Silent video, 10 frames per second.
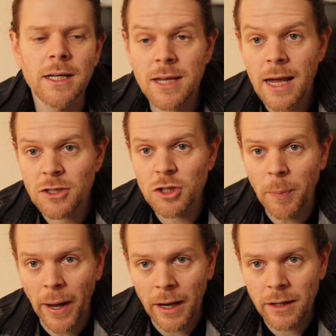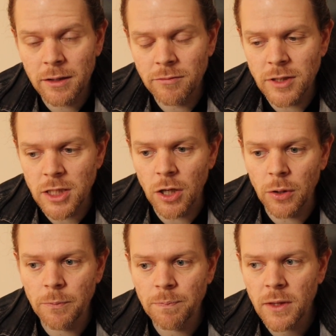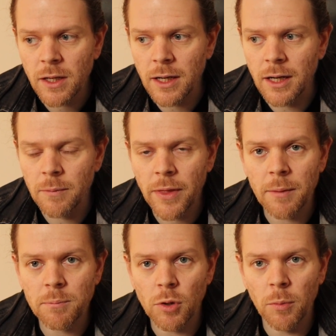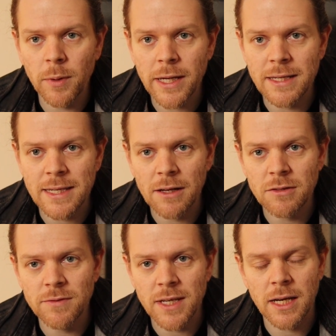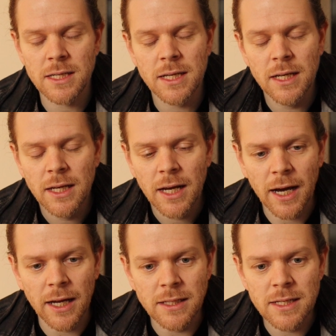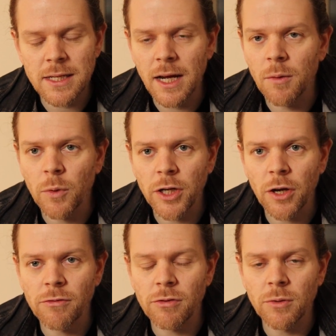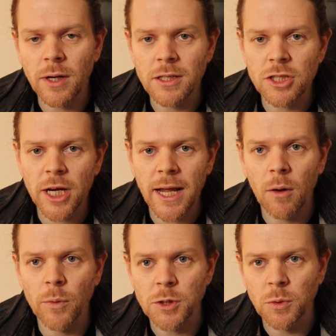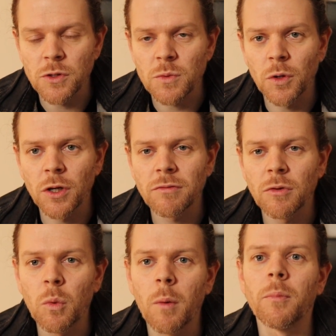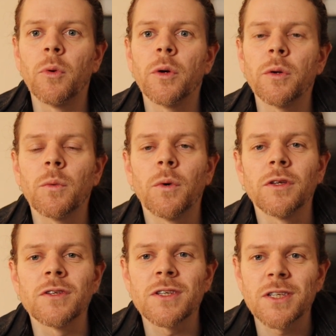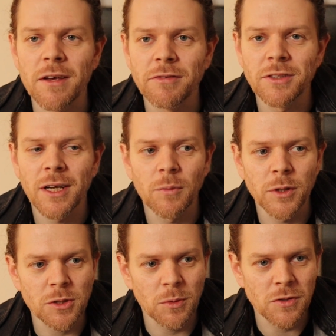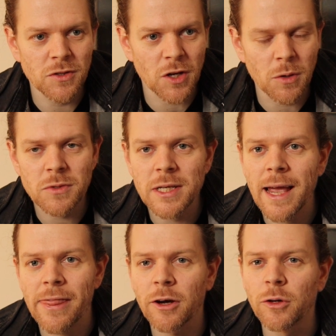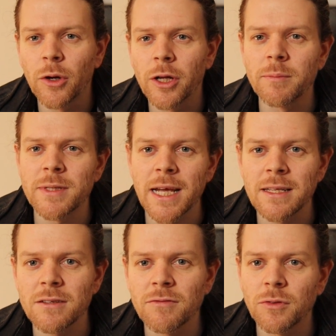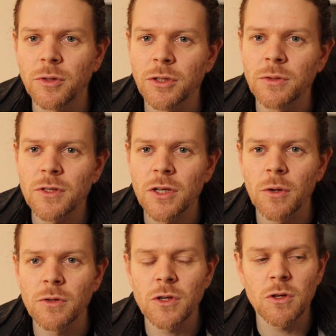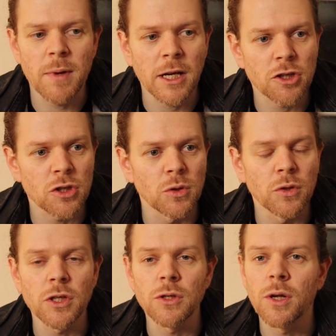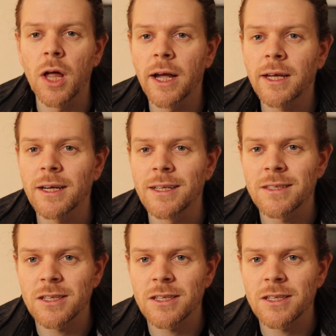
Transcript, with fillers: texture pack video. That probably is out of date, and we're going to go through and check out which ones work for 1.17 and which ones don't, and get that all updated for you. So do make sure that you like and